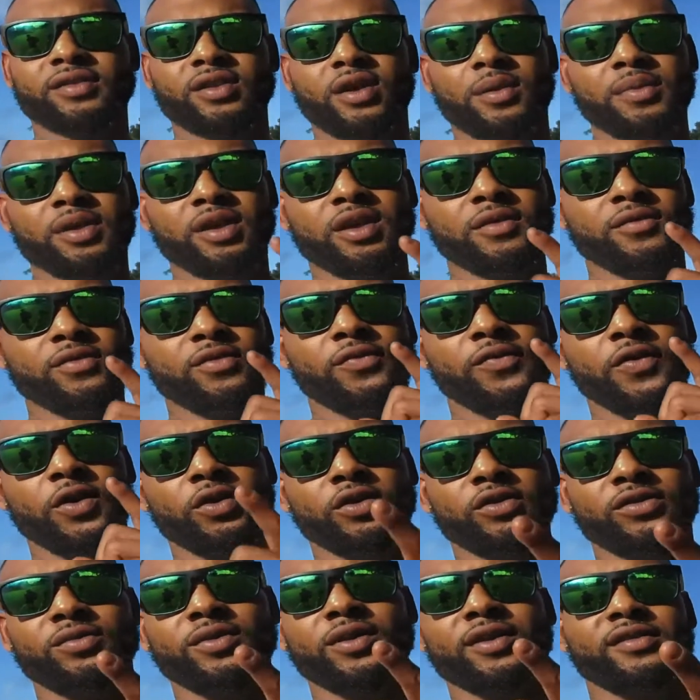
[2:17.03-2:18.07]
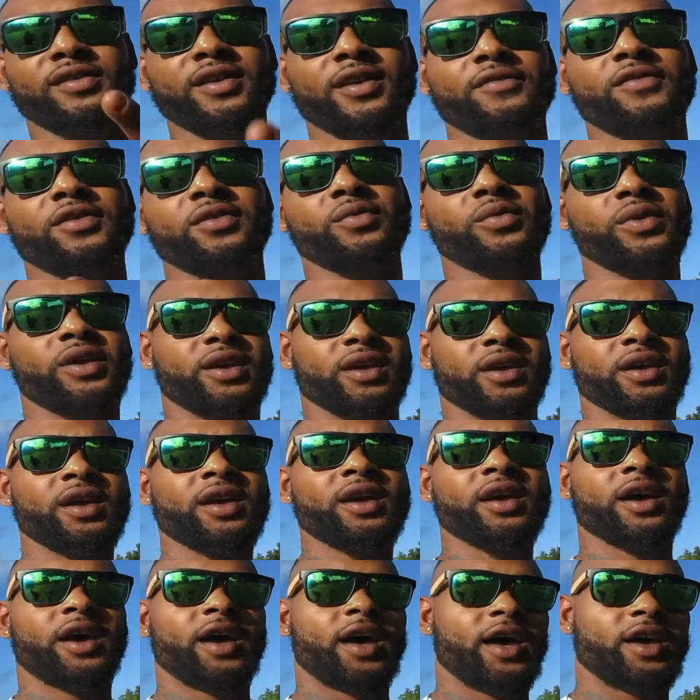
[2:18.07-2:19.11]
So I'm gonna give you focus words every week,
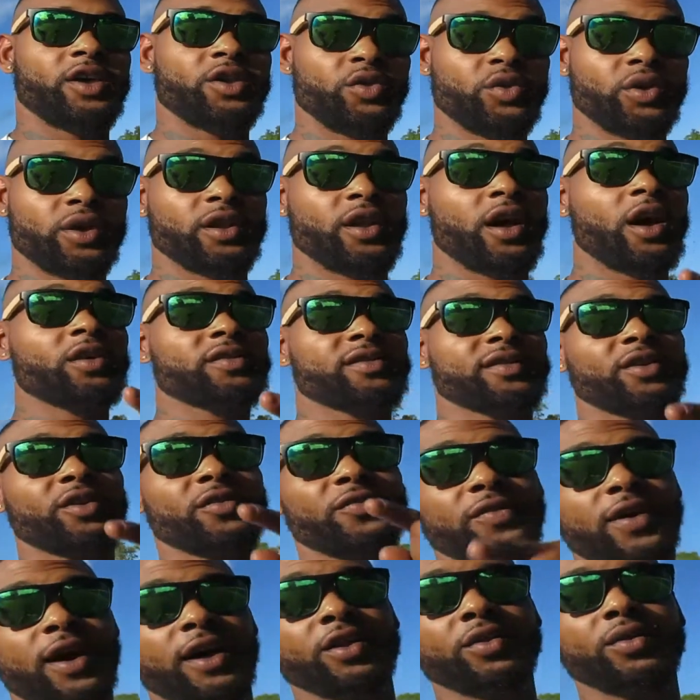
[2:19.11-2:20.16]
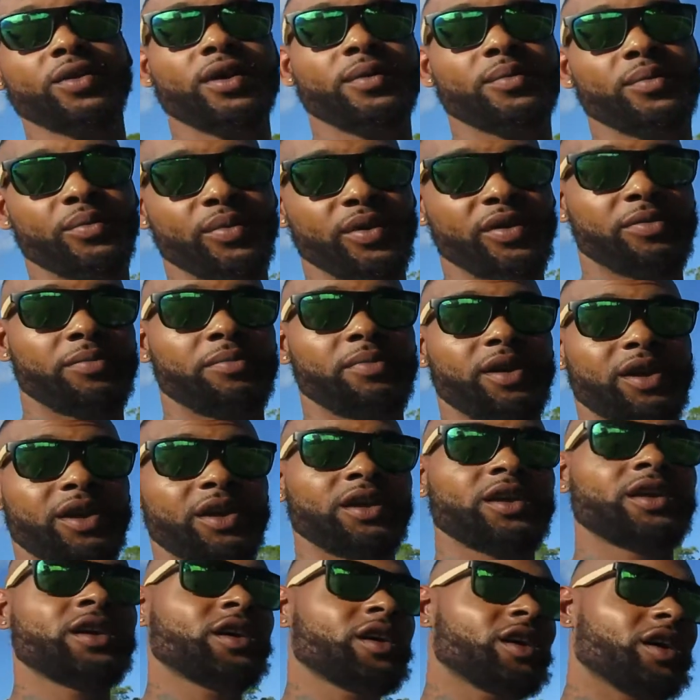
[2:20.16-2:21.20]
and you can also follow up with
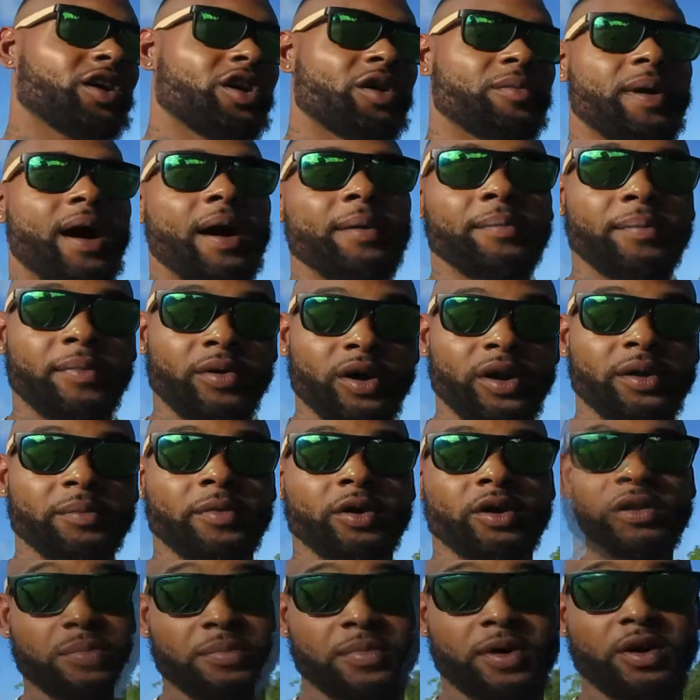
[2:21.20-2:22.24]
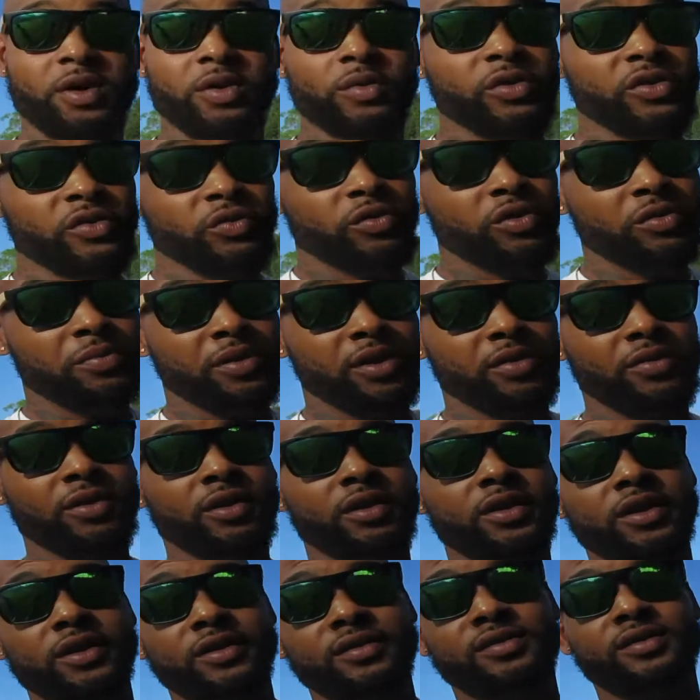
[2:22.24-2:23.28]
me on my morning motivation, which will be
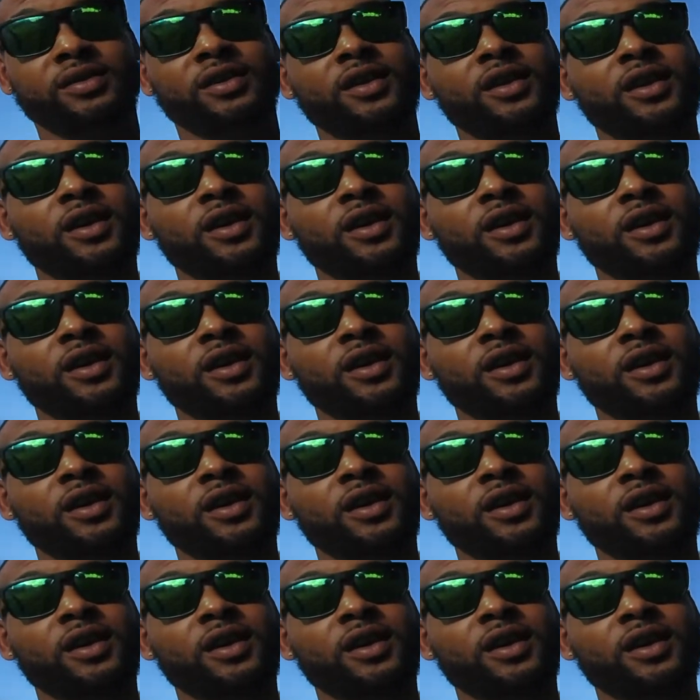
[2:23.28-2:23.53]
released